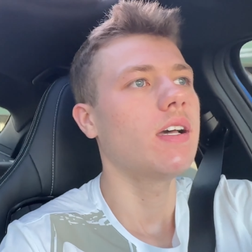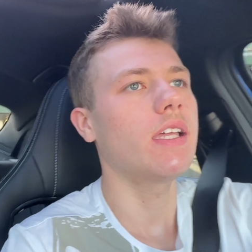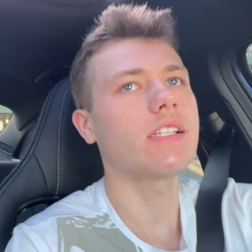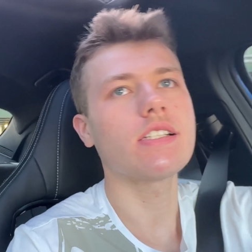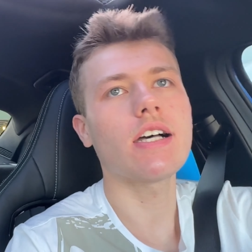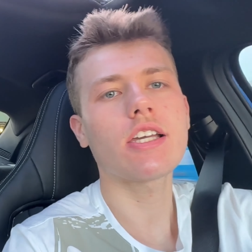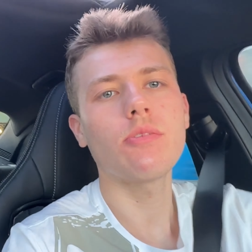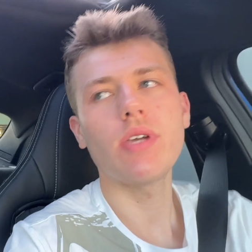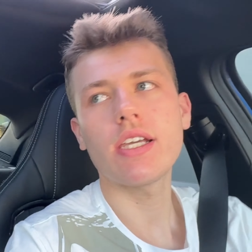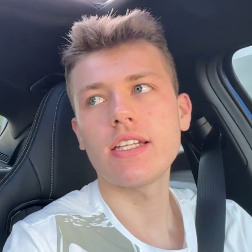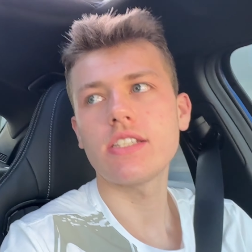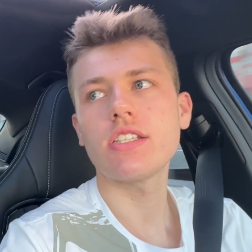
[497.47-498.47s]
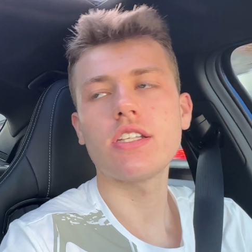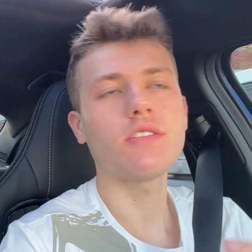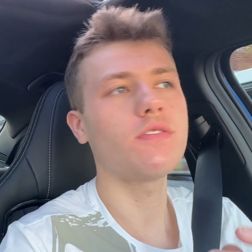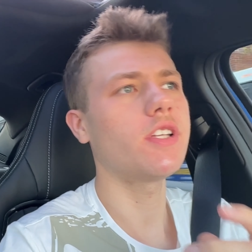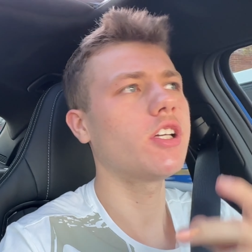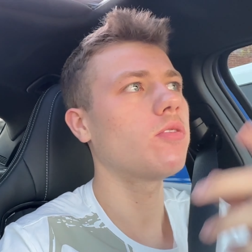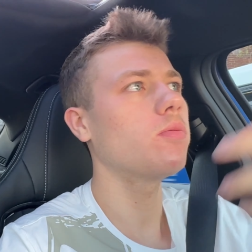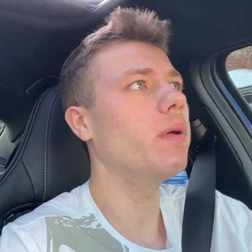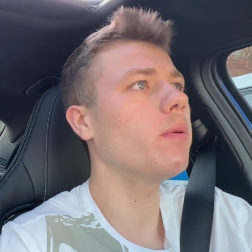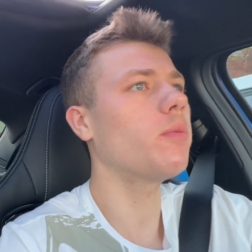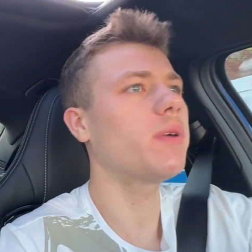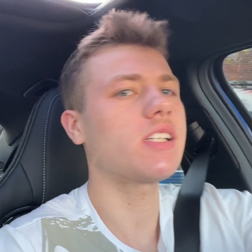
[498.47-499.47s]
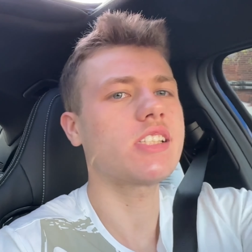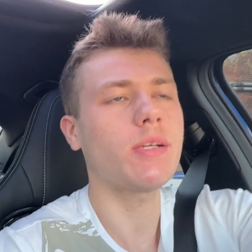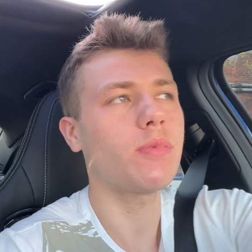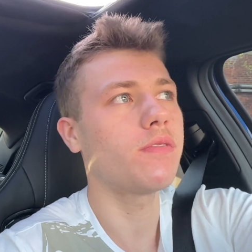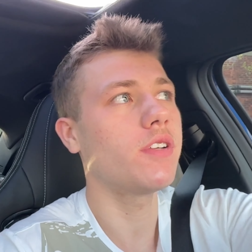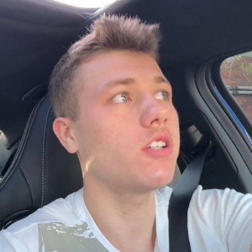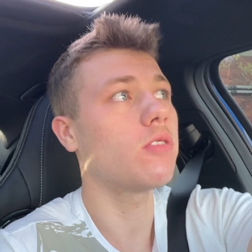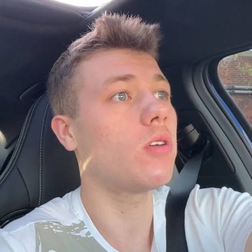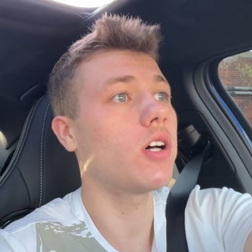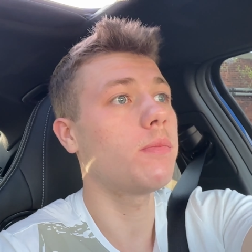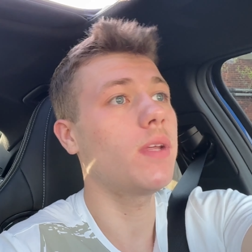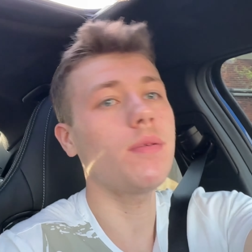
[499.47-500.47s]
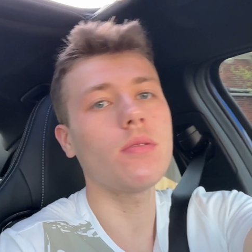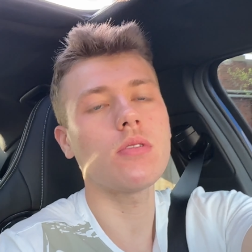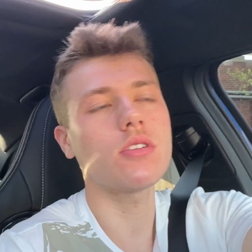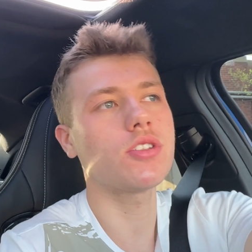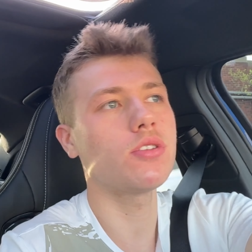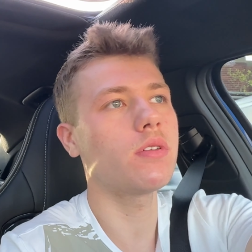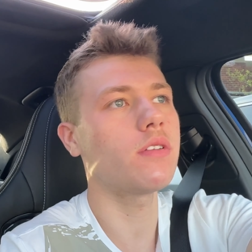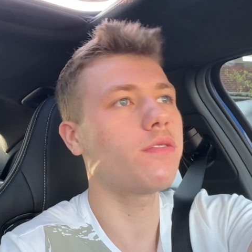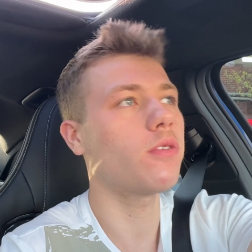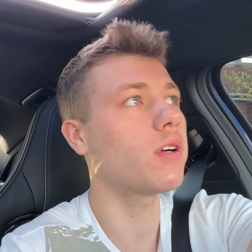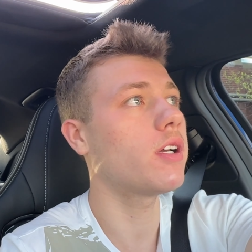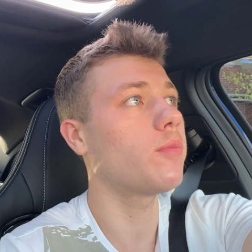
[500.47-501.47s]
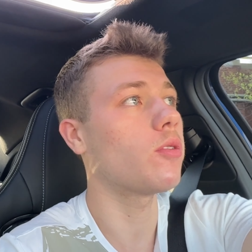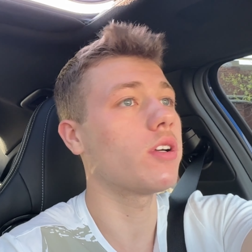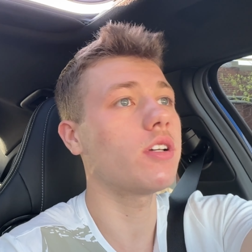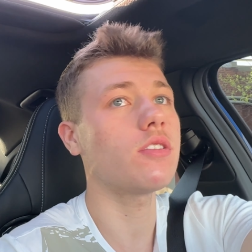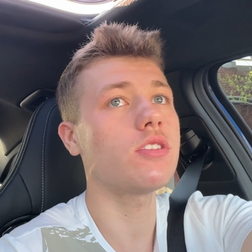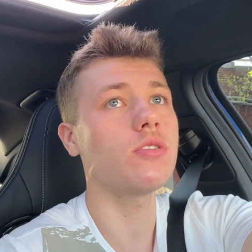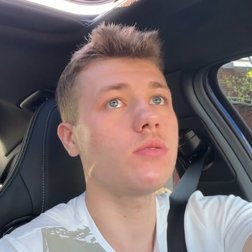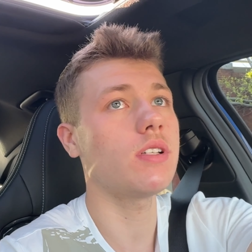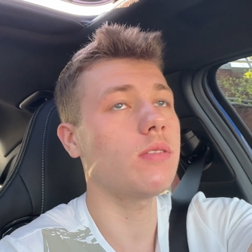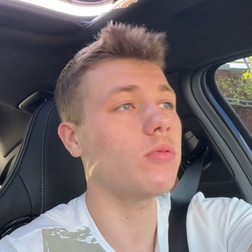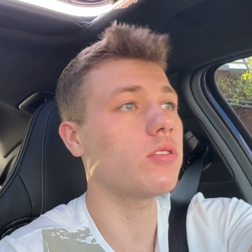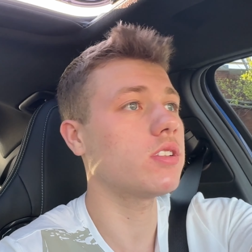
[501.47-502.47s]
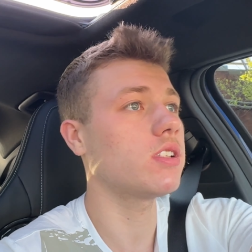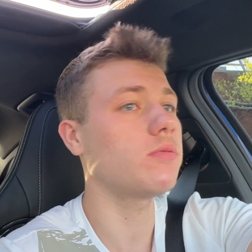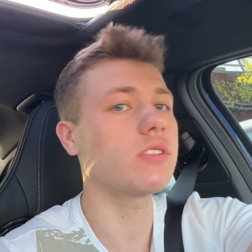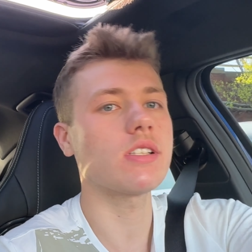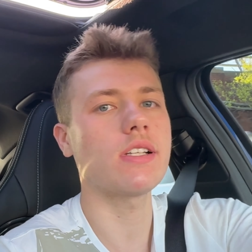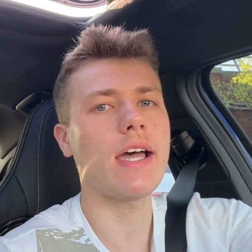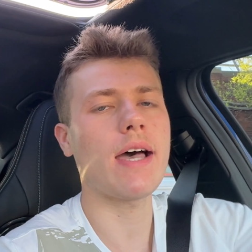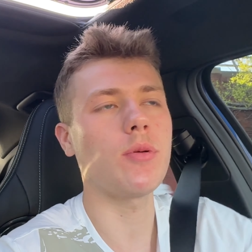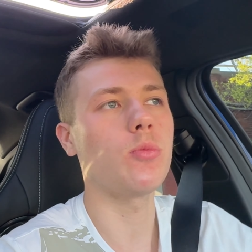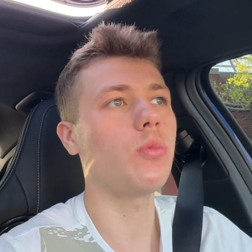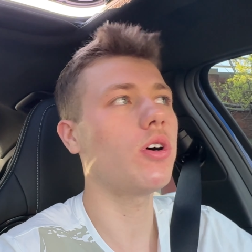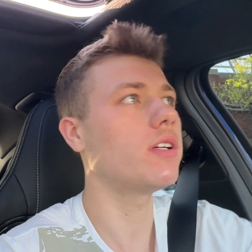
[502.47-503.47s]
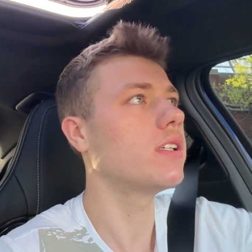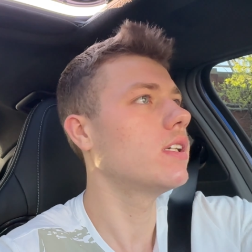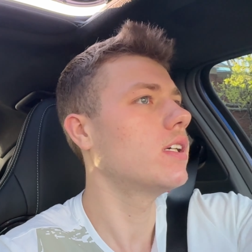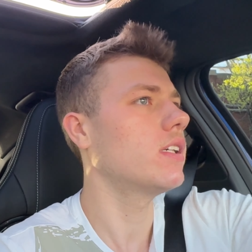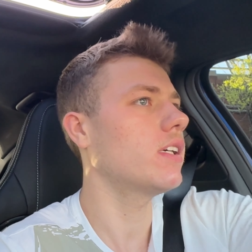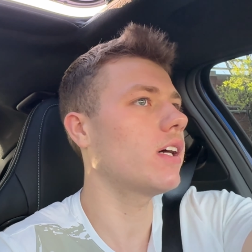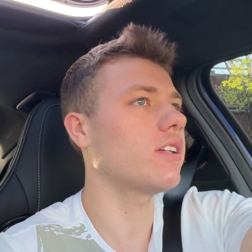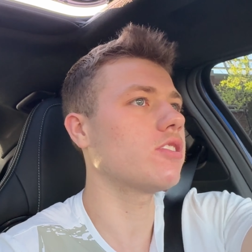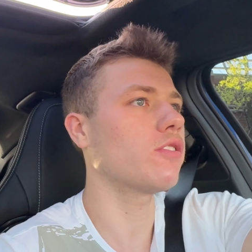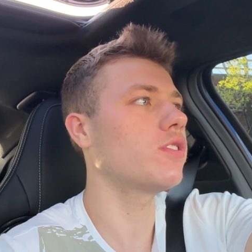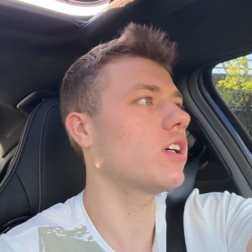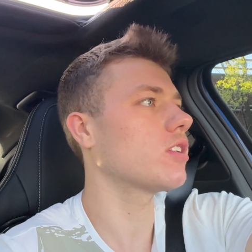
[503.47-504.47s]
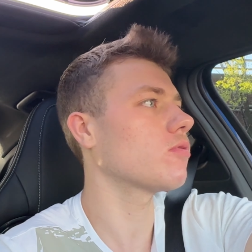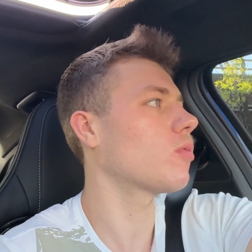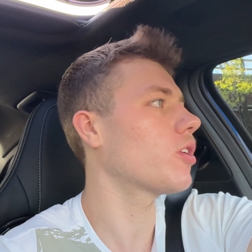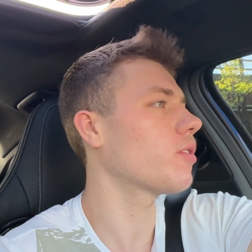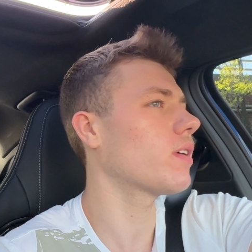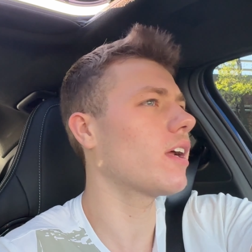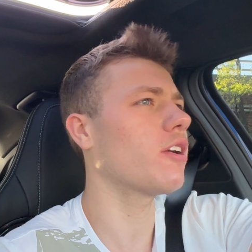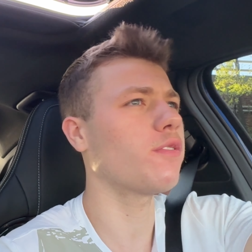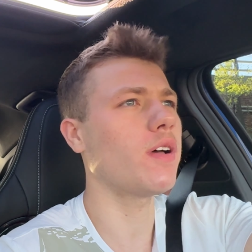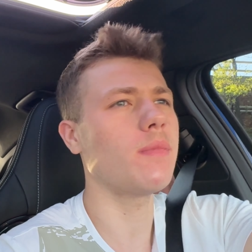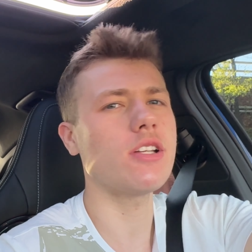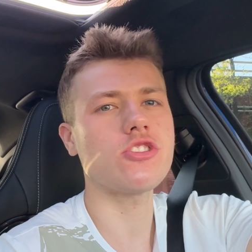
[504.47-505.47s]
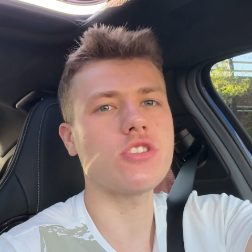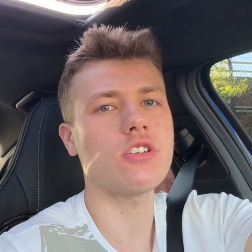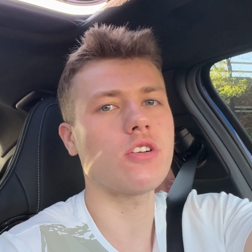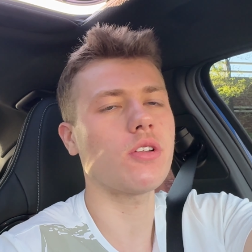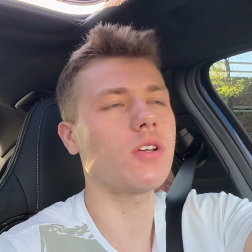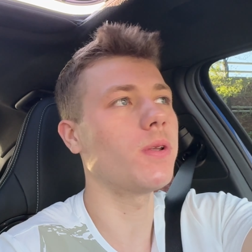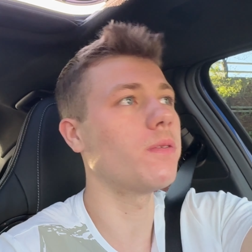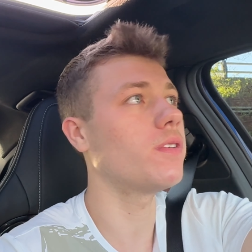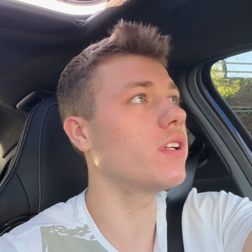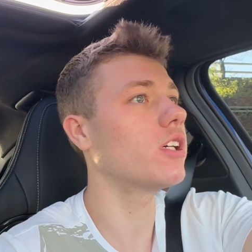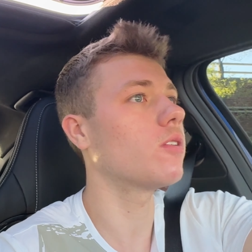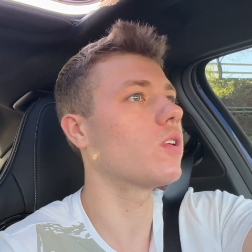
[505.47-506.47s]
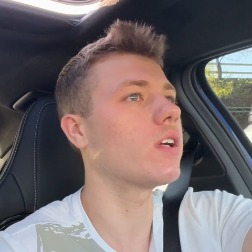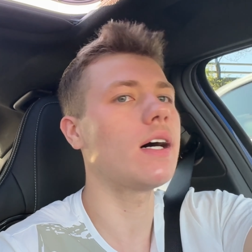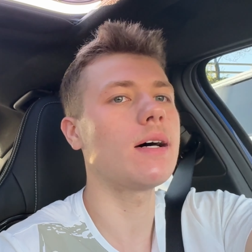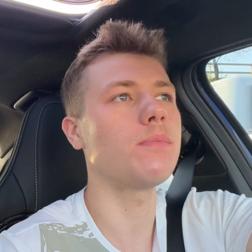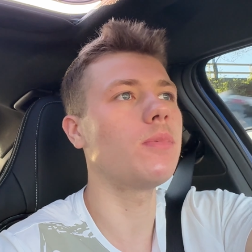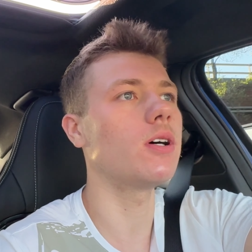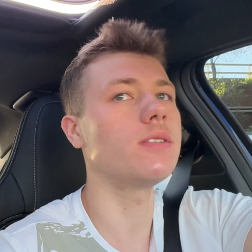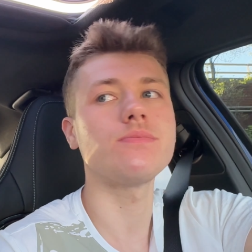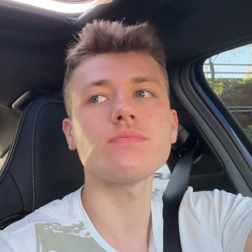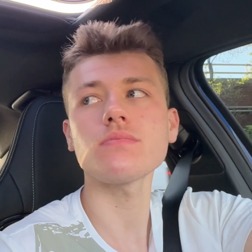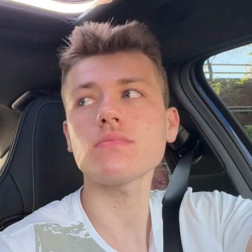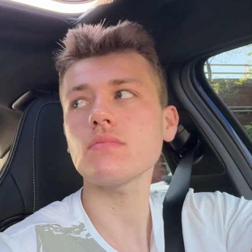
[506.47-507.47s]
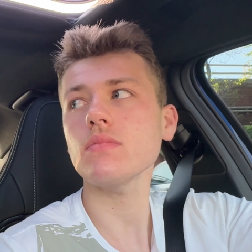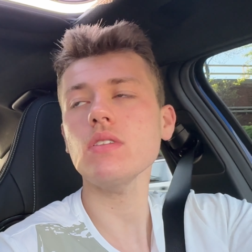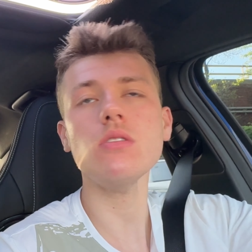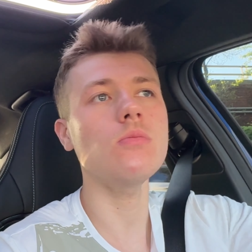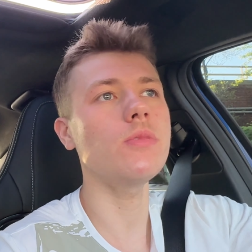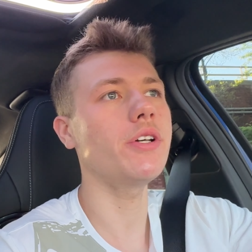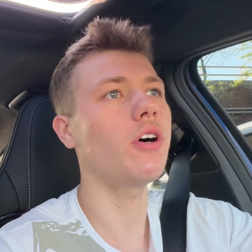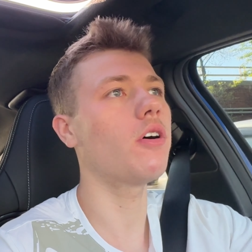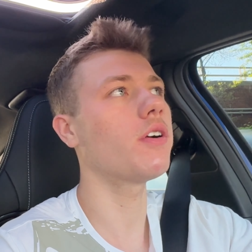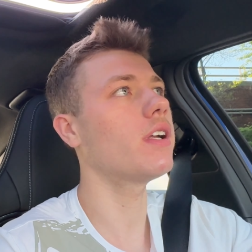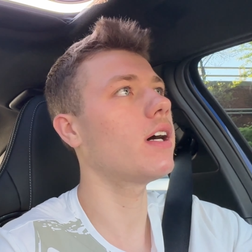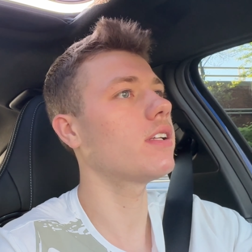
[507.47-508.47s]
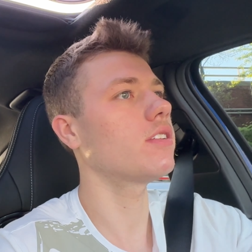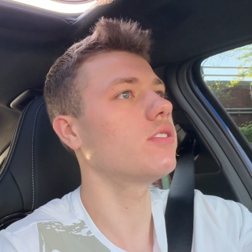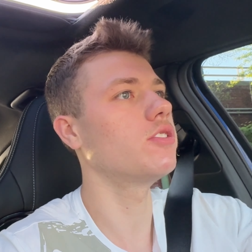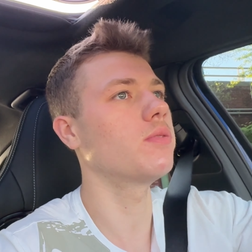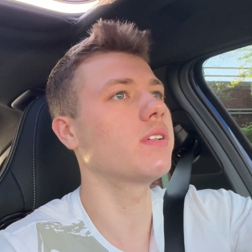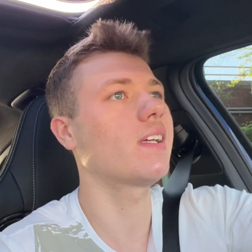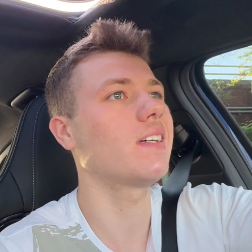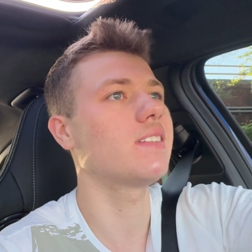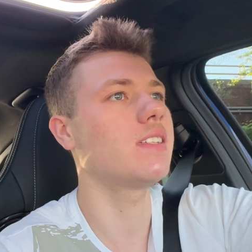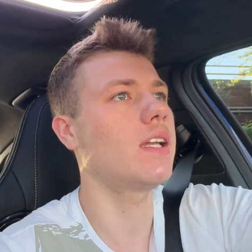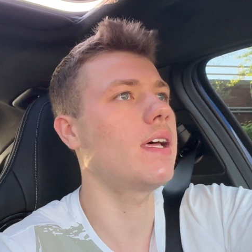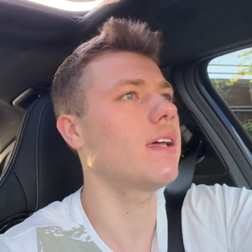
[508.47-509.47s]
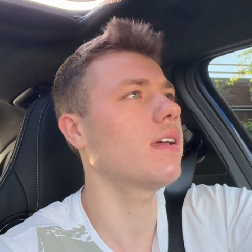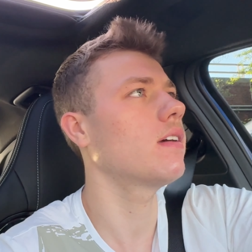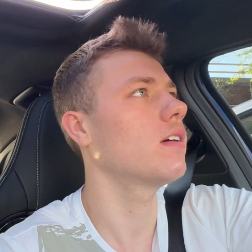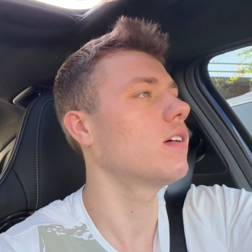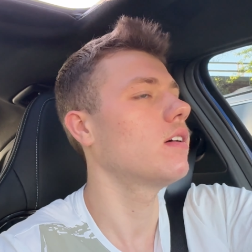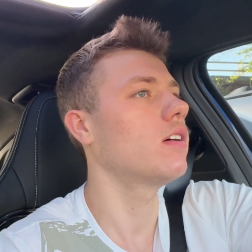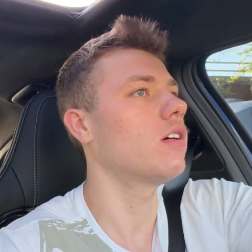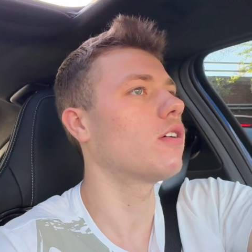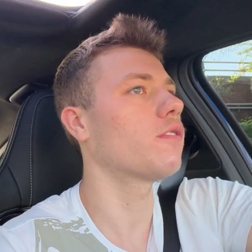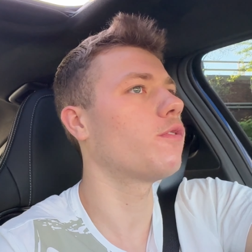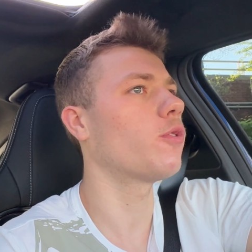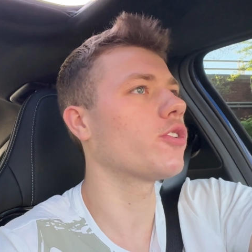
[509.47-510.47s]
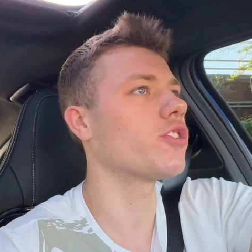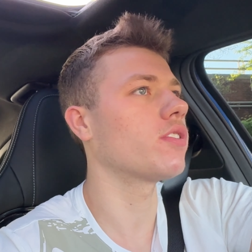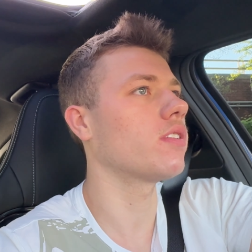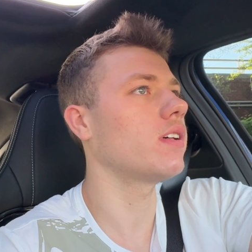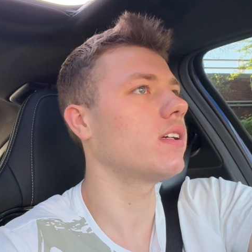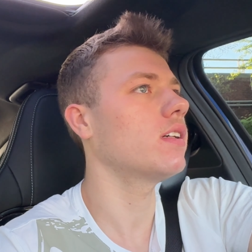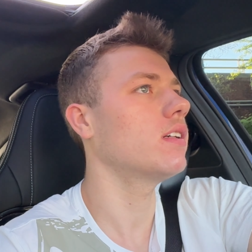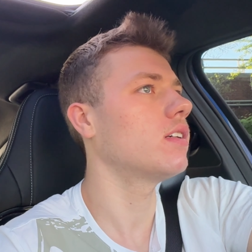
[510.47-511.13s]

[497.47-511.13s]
It's not gonna make it into this video. Maybe we'll make a separate video on it. Maybe we'll tune it for him, or he'll tune it. We'll see what's gonna happen. But yeah, so if you guys are wondering, I don't know if I mentioned it early in the video or not, but we are not doing that today, unfortunately.